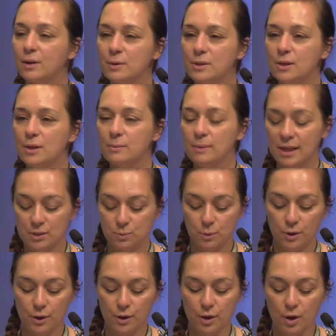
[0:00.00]
also led
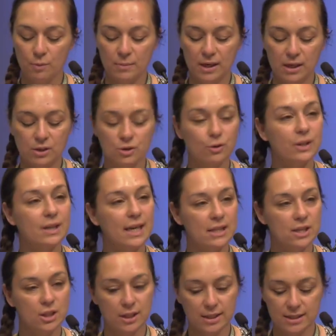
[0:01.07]
work on making sure the
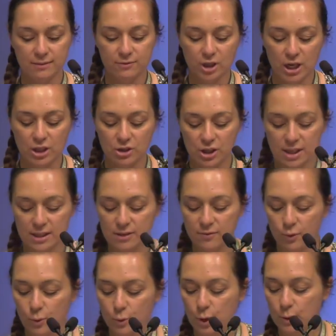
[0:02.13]
legislative changes
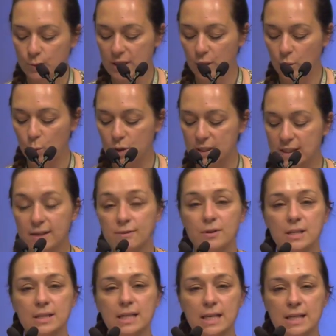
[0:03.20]
for no deal were
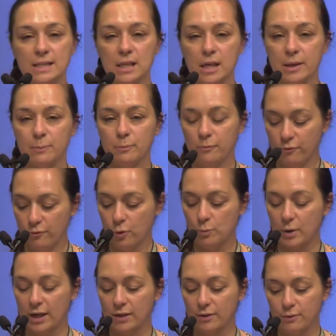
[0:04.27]
delivered in time
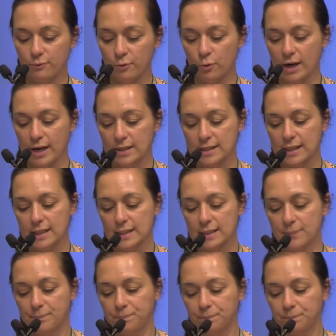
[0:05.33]
for exit.